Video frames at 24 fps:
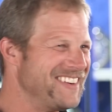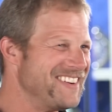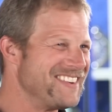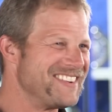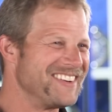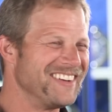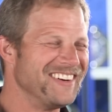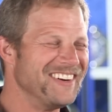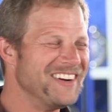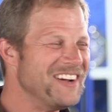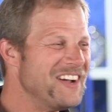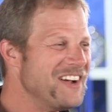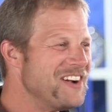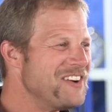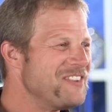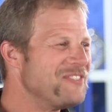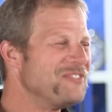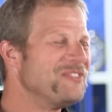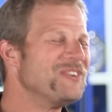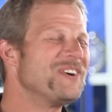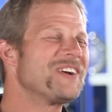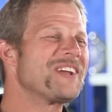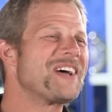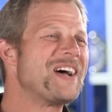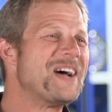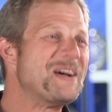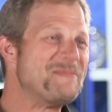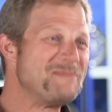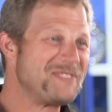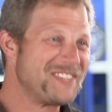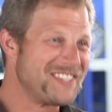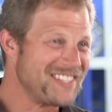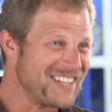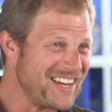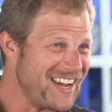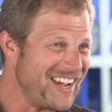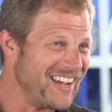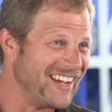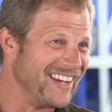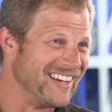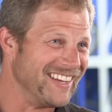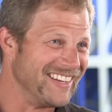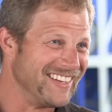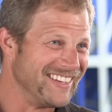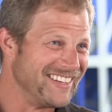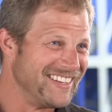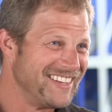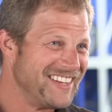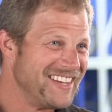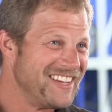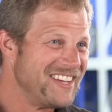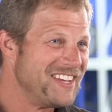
No, no, no. What I'm saying